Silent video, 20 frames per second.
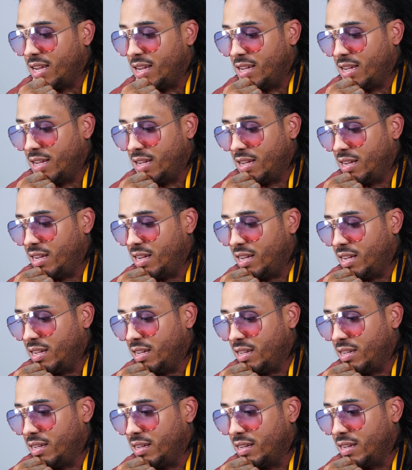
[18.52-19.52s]

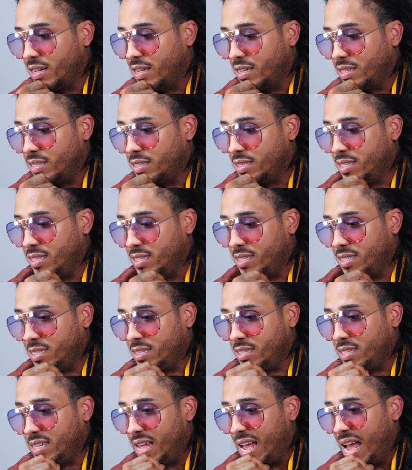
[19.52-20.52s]
Uh, to
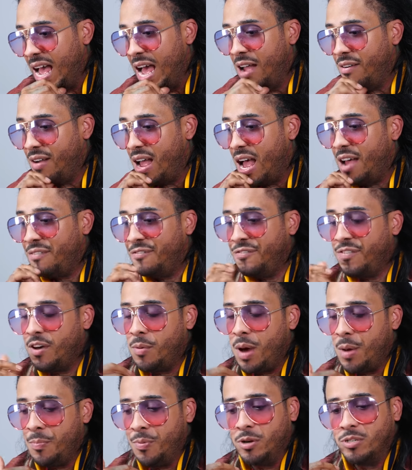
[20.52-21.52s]
I, I
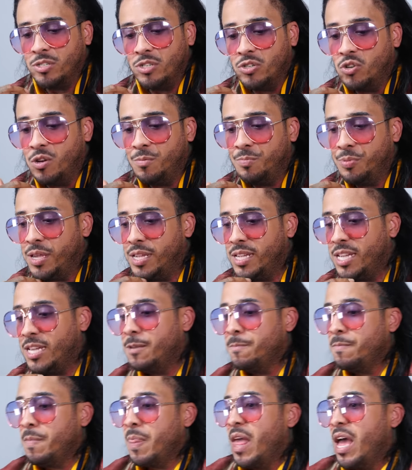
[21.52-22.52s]
felt my personal
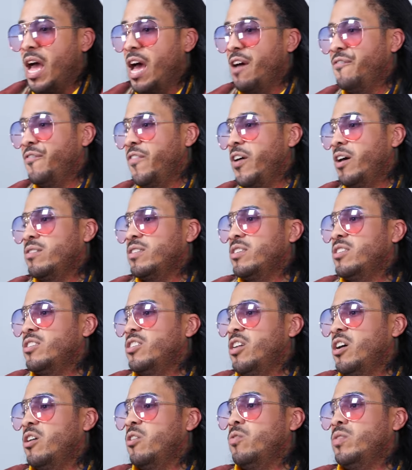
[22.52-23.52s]
opinion. I felt as
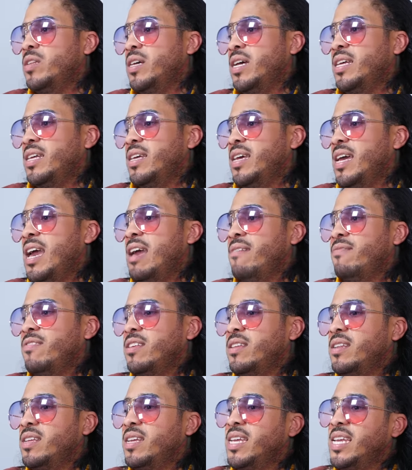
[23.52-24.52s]
though that
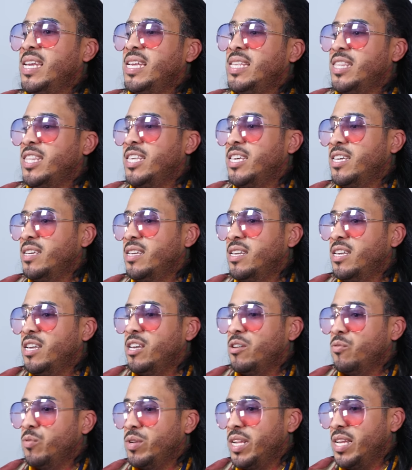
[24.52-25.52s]
after the ether,
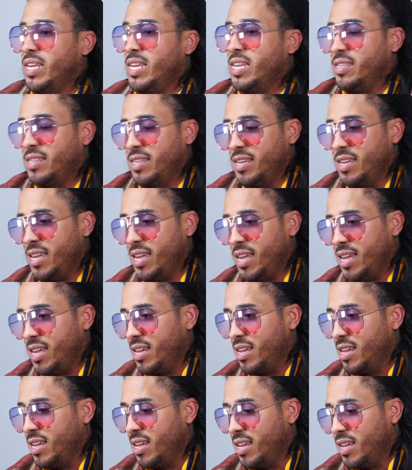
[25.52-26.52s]
when the ether
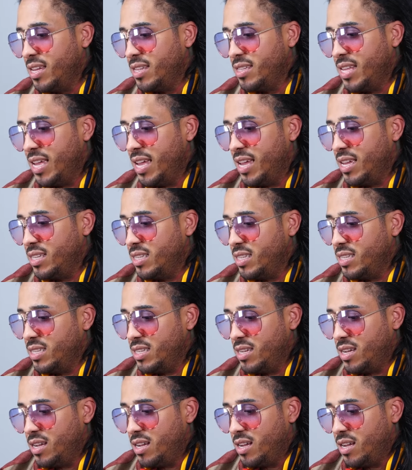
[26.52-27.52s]
hit, that
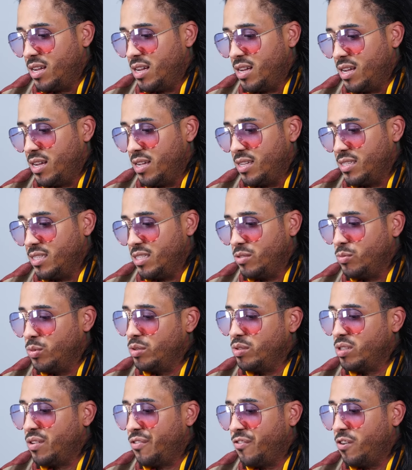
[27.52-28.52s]
uh, it
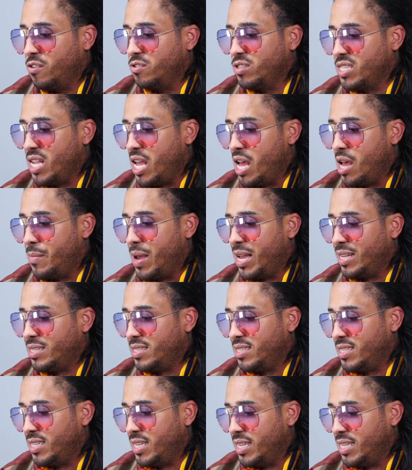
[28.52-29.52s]
was the first time I
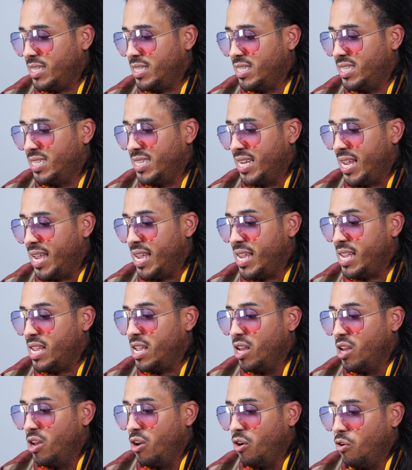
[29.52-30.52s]
seen
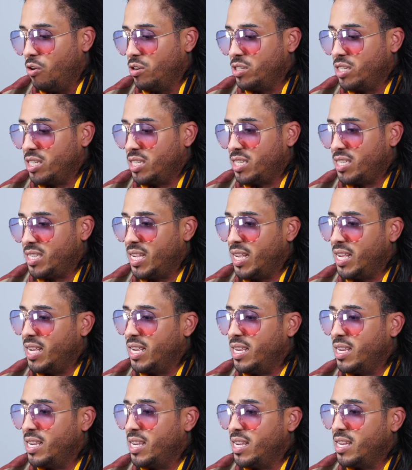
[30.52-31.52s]
Jay or just
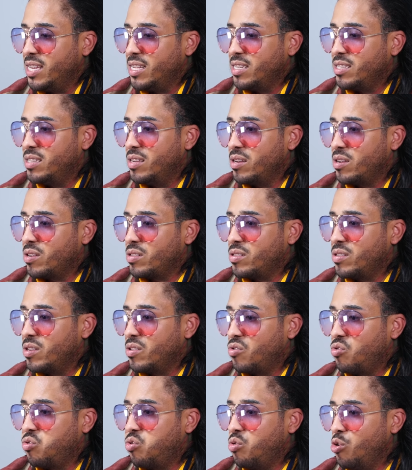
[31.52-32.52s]
seen the
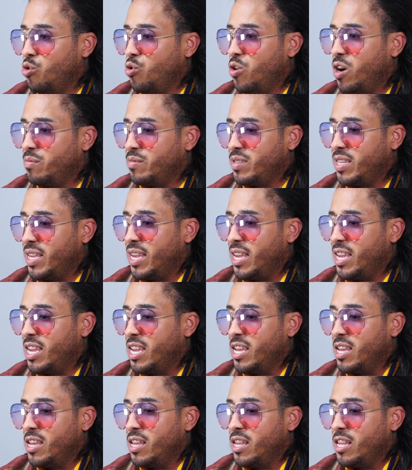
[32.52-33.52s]
the crew up
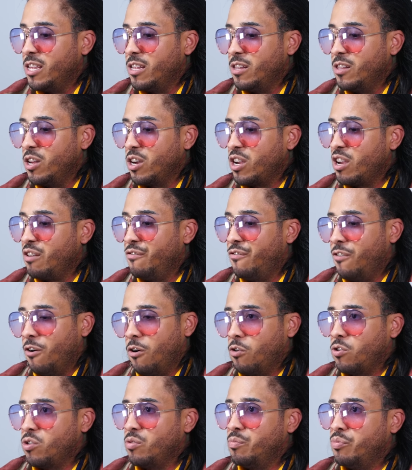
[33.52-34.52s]
there looking
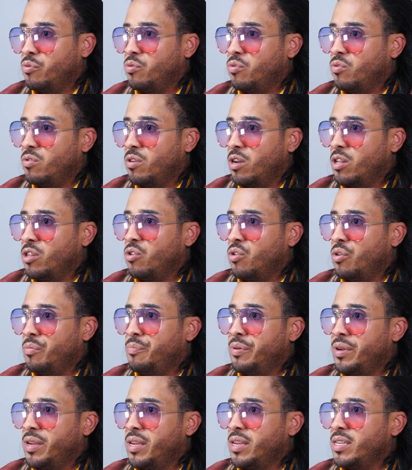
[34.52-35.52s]
vulnerable a little
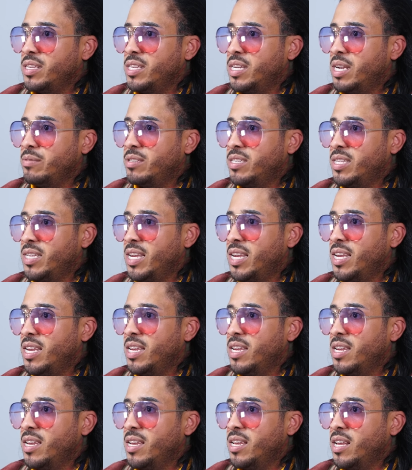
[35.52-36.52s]
bit. You know mm-hmm. what I'm hmm. saying?
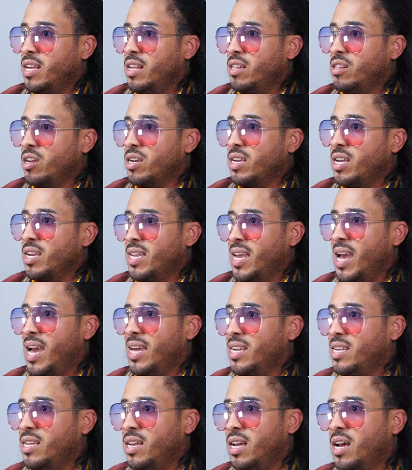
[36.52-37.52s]
Looking
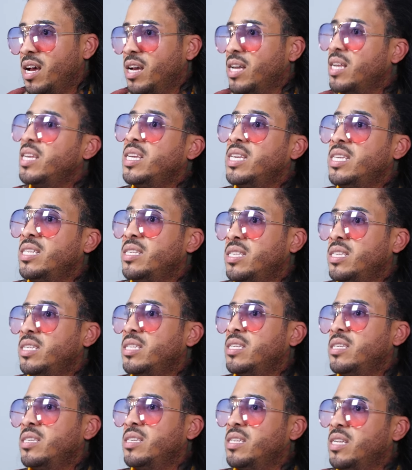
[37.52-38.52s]
kind of
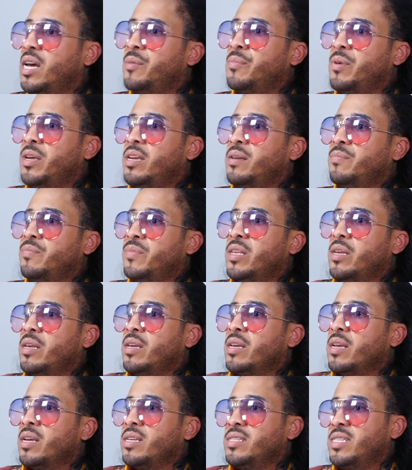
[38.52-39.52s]
uneasy. You know what I mean?
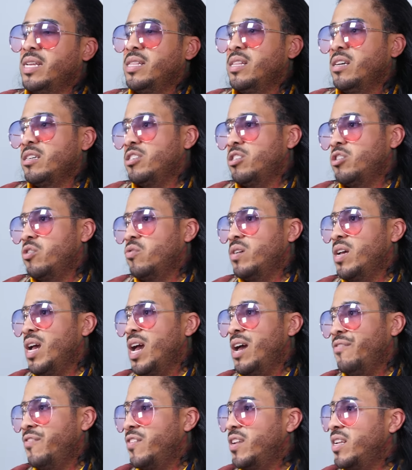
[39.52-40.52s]
Because they look so
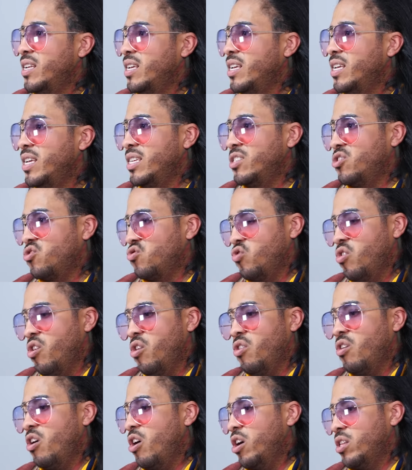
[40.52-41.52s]
confident and
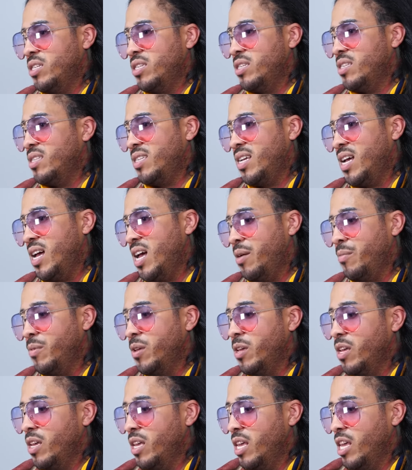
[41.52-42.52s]
strong all of the time.
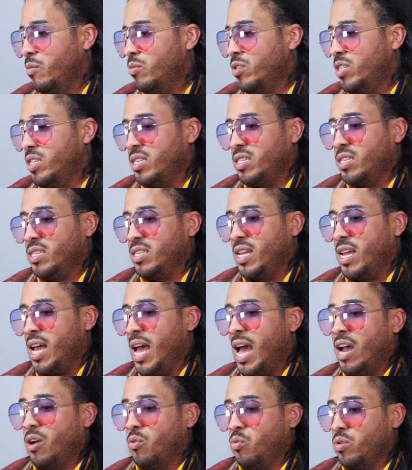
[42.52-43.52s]
It was just
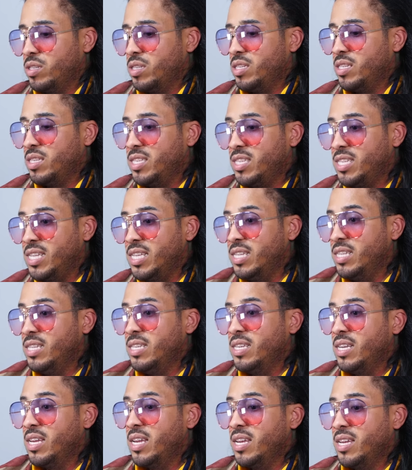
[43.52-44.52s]
awkward to
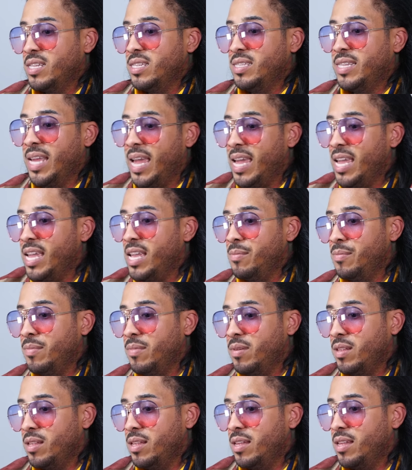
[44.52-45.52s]
see
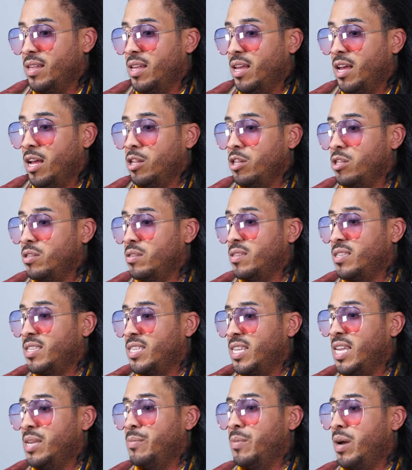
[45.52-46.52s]
Dame uh,
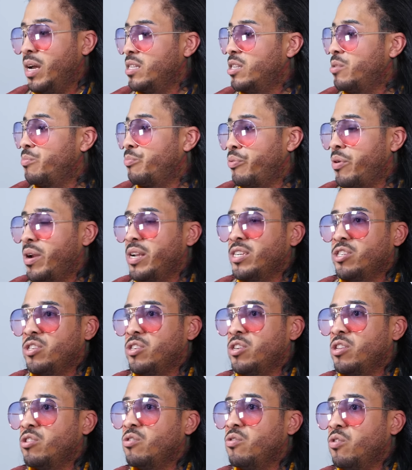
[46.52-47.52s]
seem under
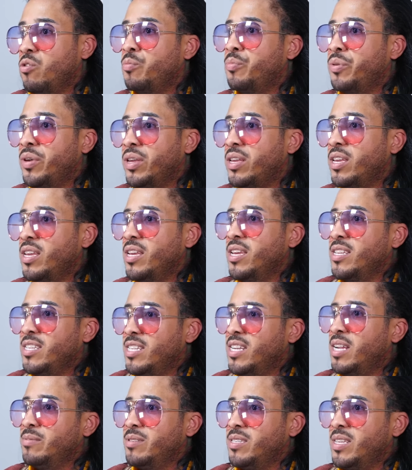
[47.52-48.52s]
pressure a little bit.
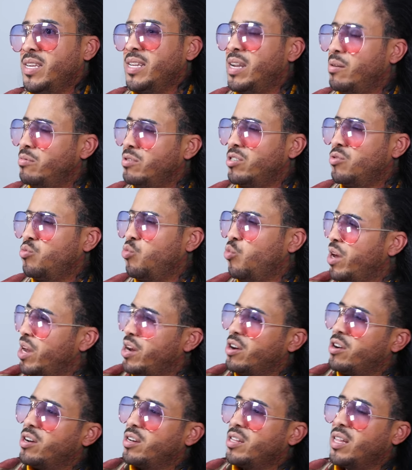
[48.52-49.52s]
You know what I'm saying? That was just
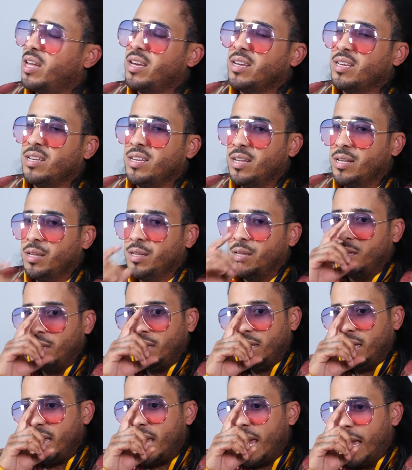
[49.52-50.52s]
weird. Like
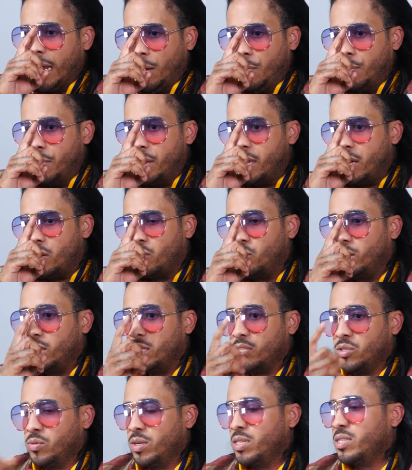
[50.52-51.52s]
he had a meeting with
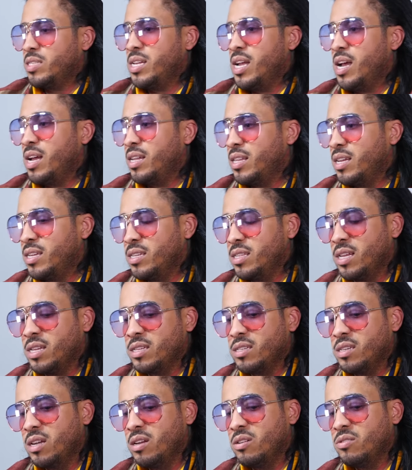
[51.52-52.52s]
us one time. Like
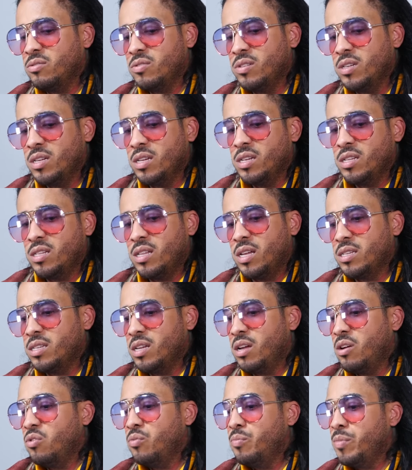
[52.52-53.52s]
like yo like
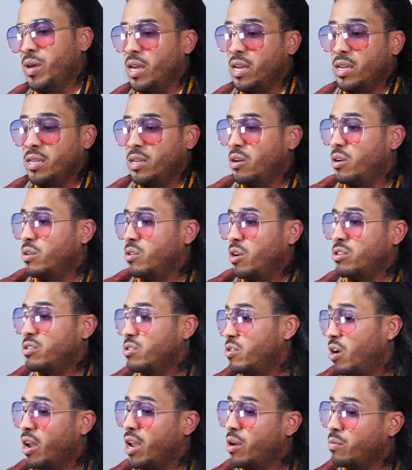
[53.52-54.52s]
yo man yo y'all
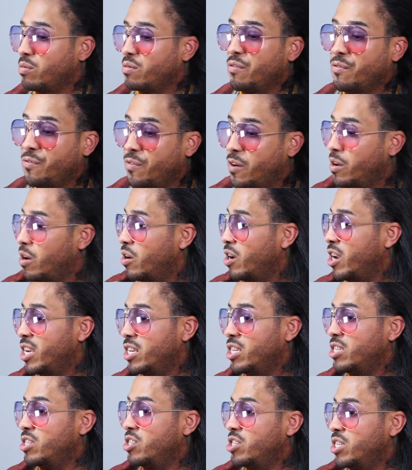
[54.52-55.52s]
y'all hear what the fuck y'all
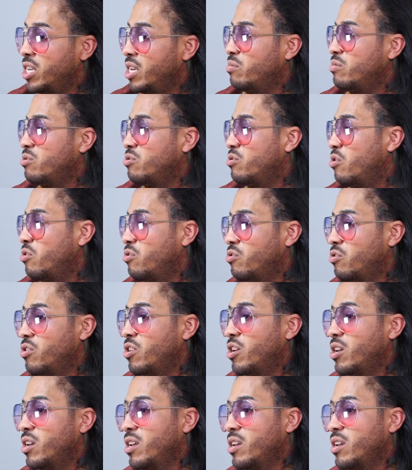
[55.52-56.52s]
hear this shit? What's going on?